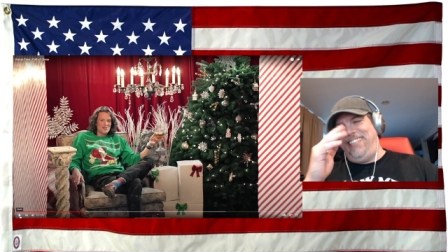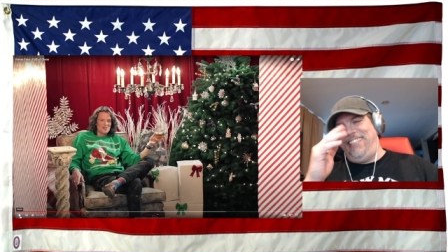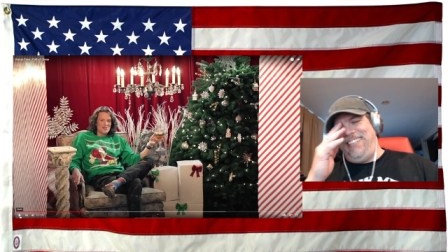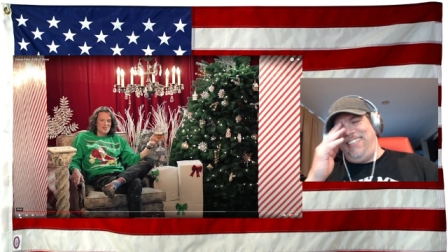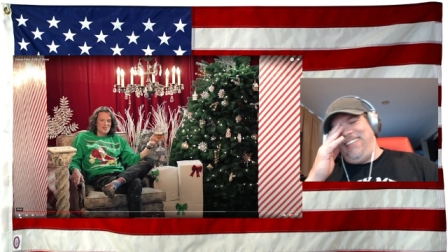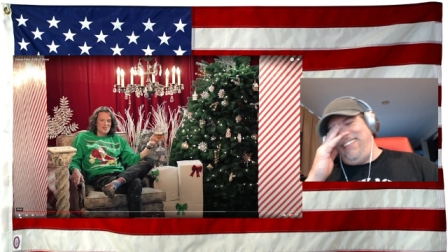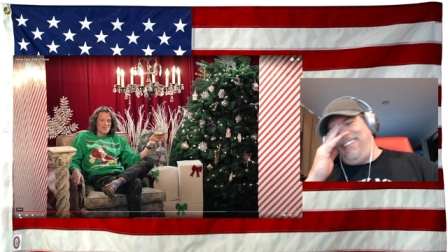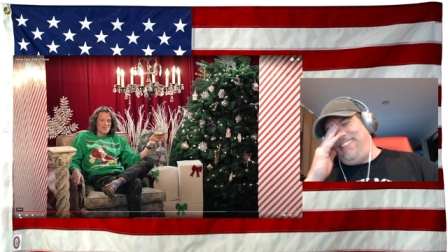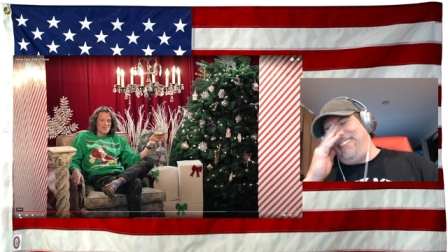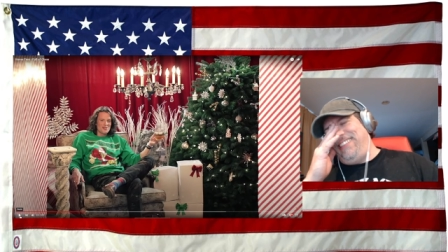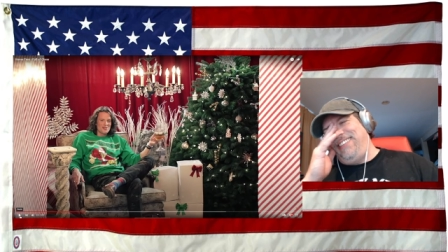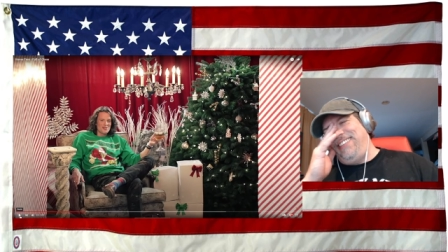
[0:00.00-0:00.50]

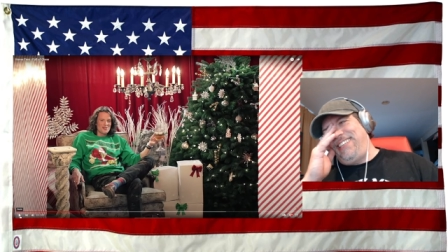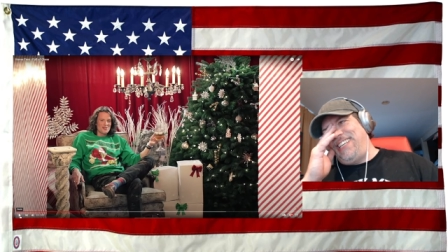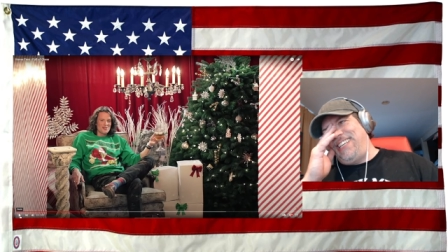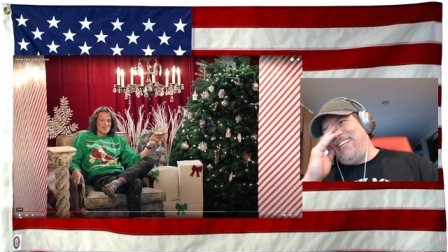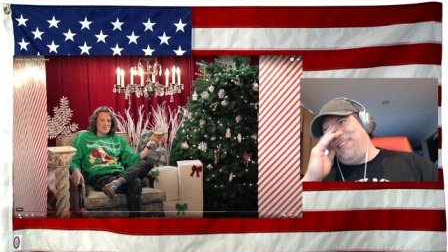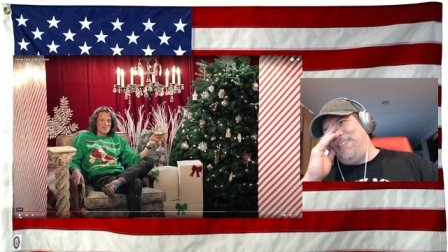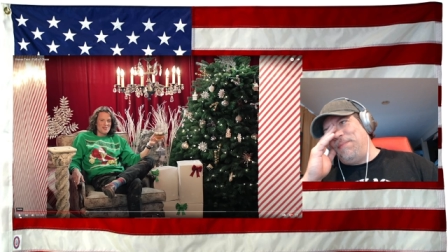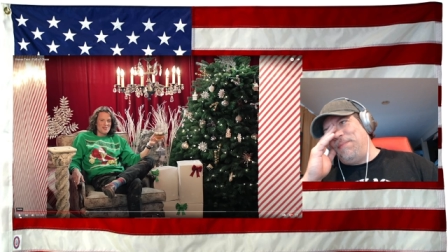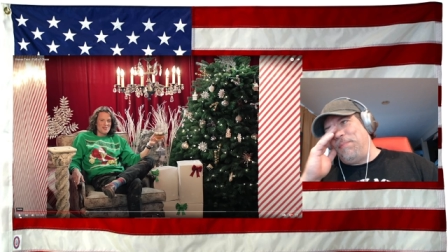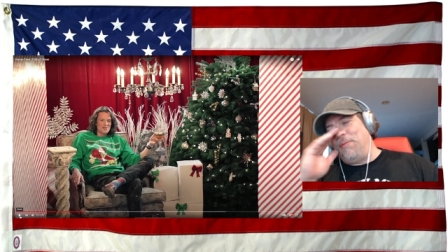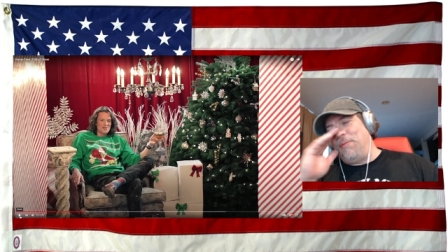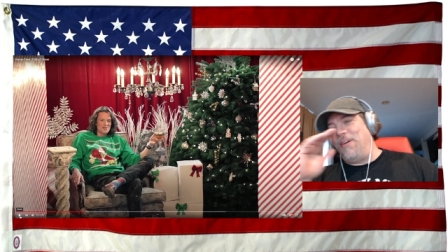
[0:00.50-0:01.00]
you got
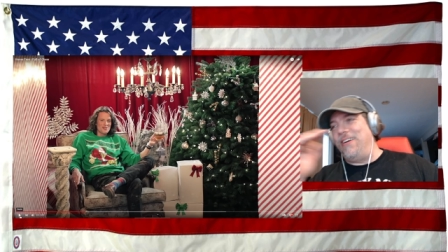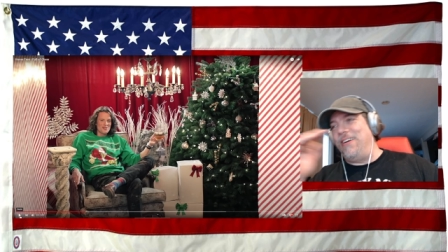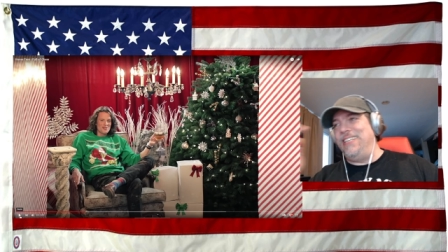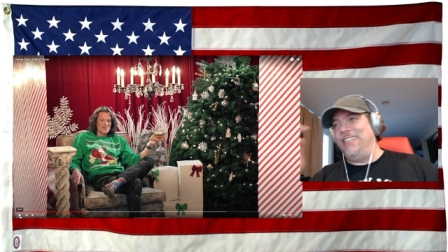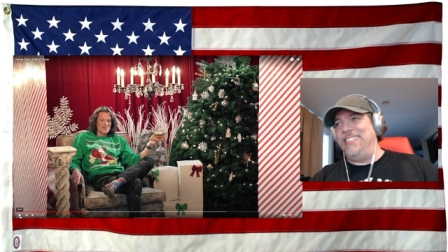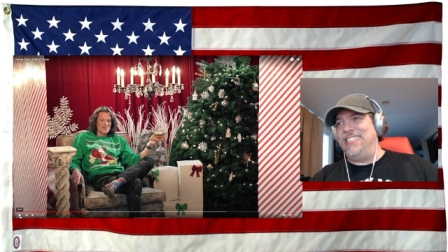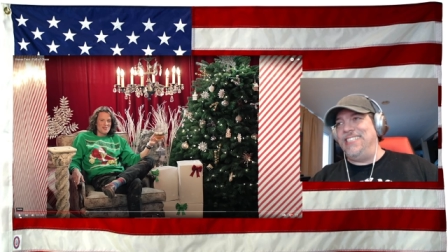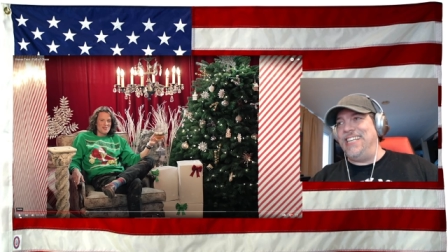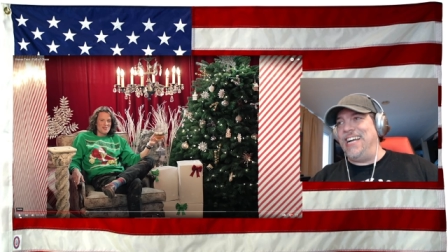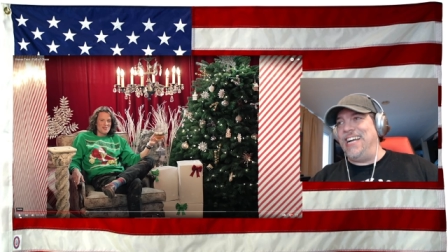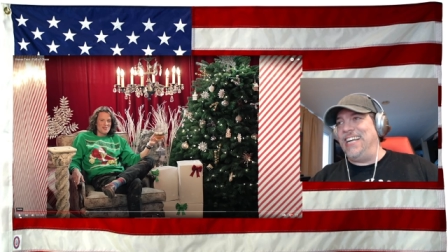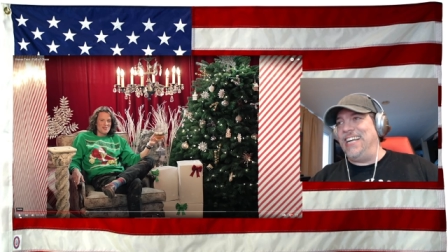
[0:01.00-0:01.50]
the party
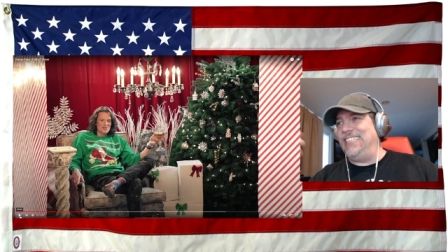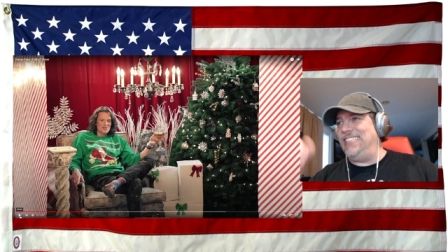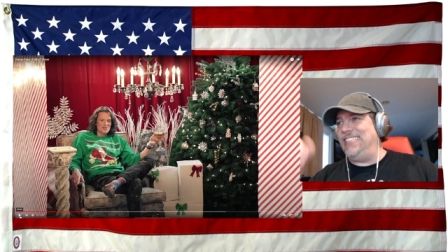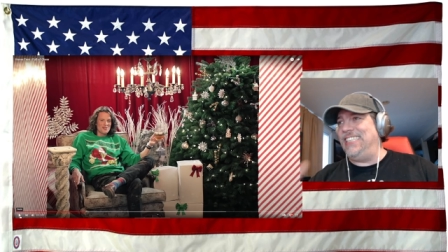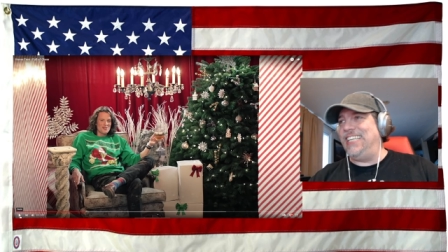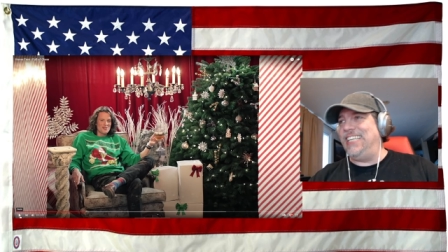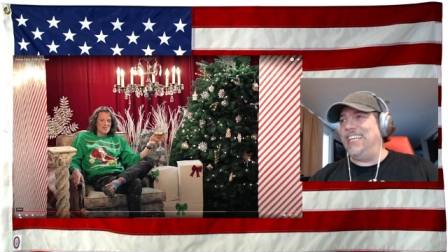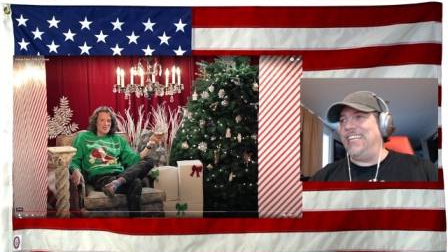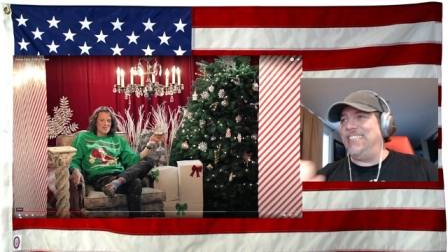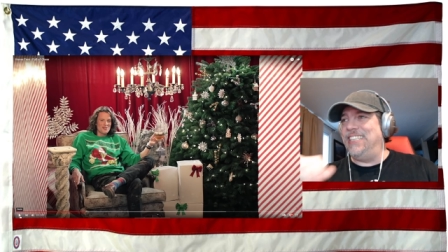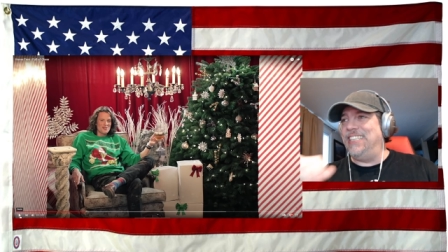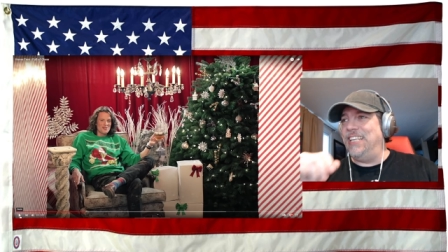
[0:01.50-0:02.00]
socks, you
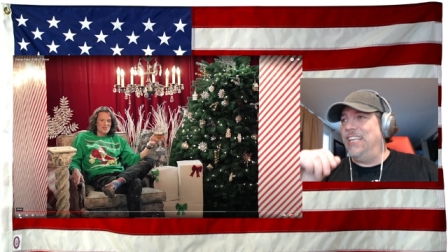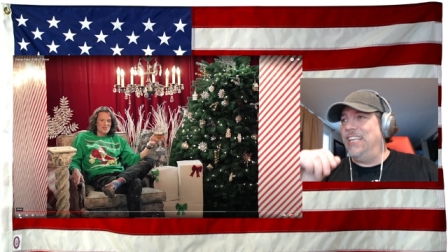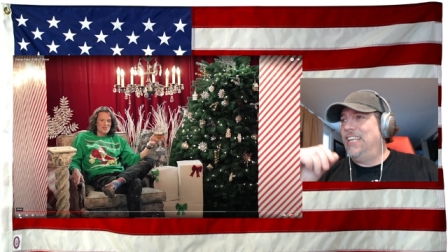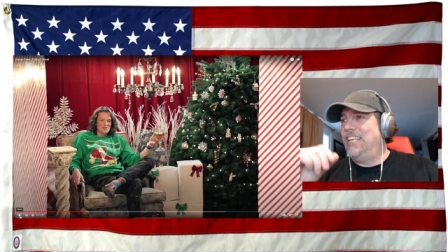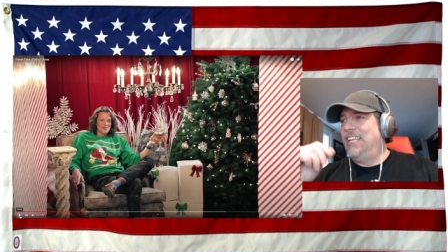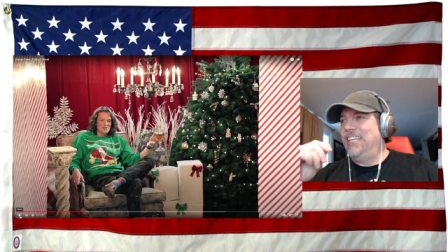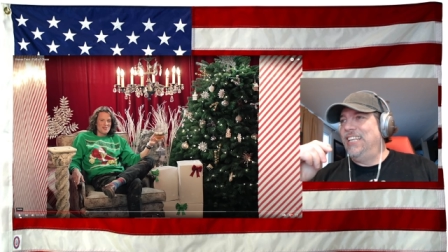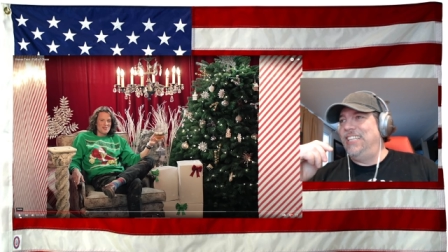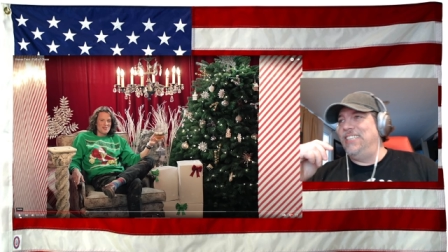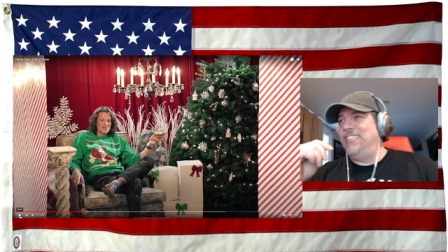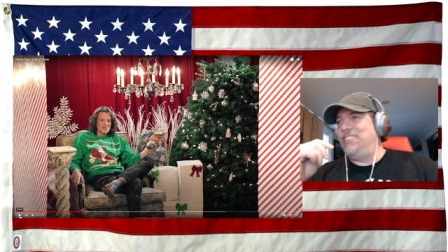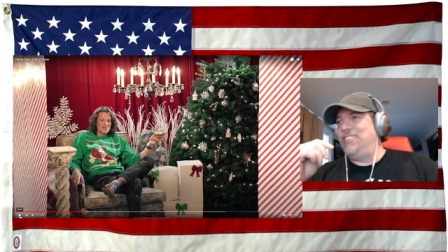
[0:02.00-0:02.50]
got the,
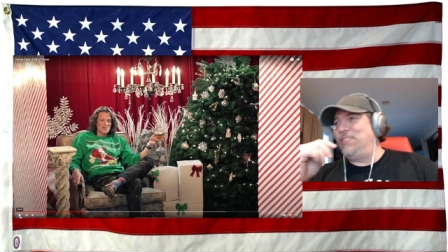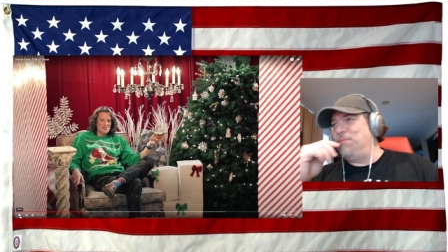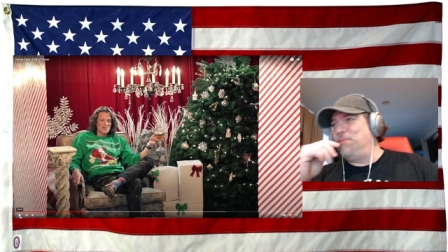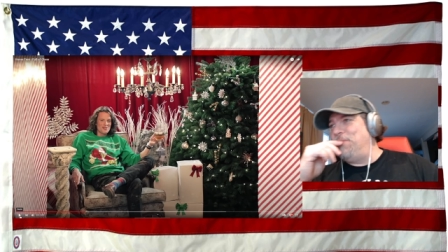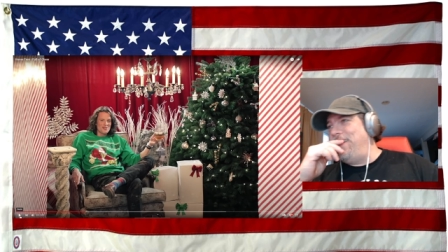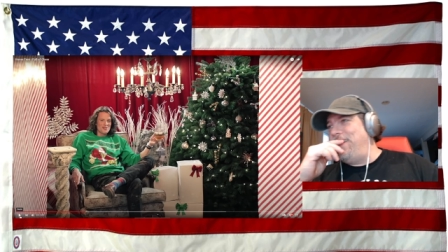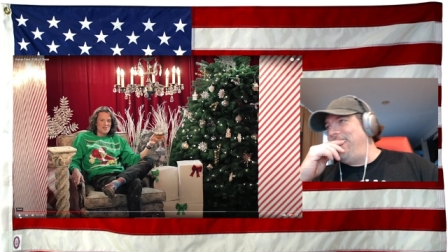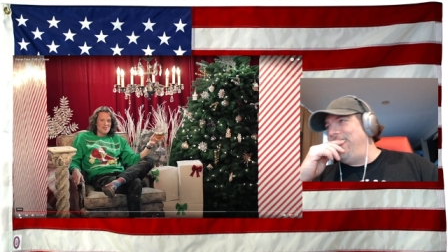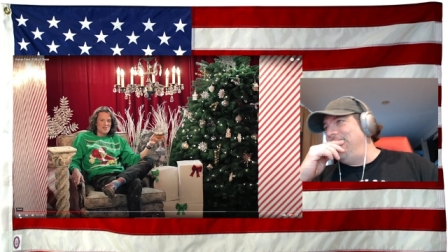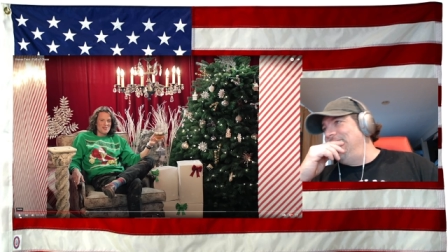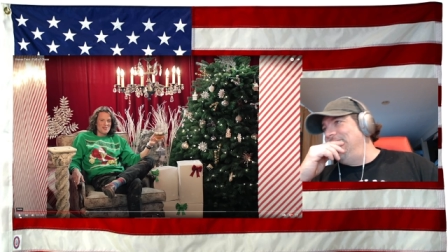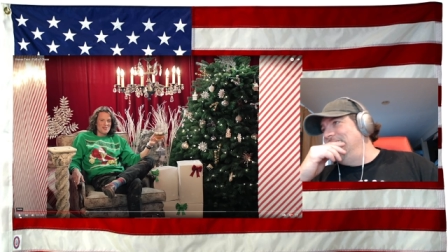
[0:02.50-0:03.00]
the
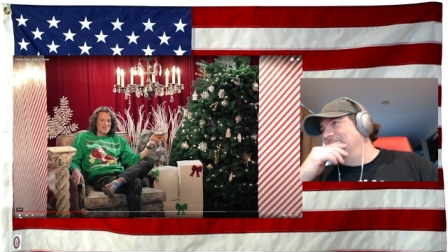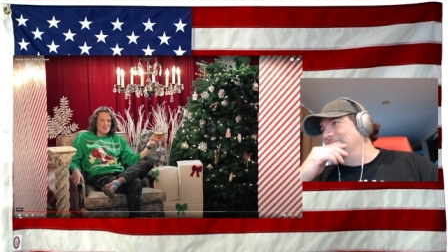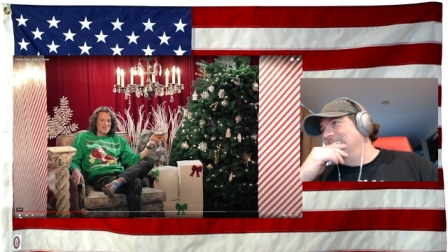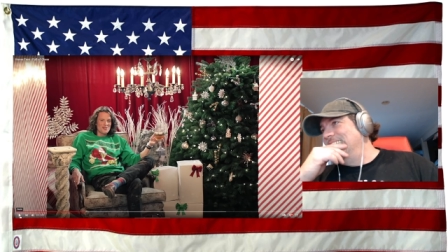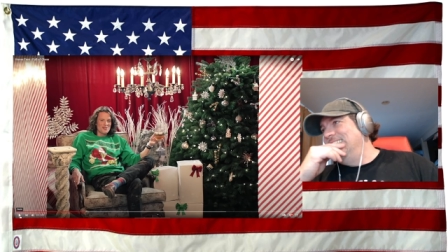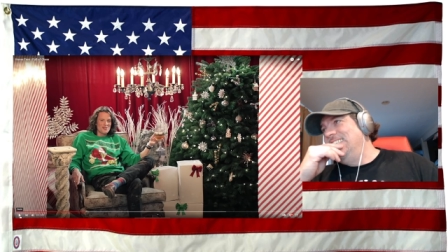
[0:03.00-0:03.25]
sweater.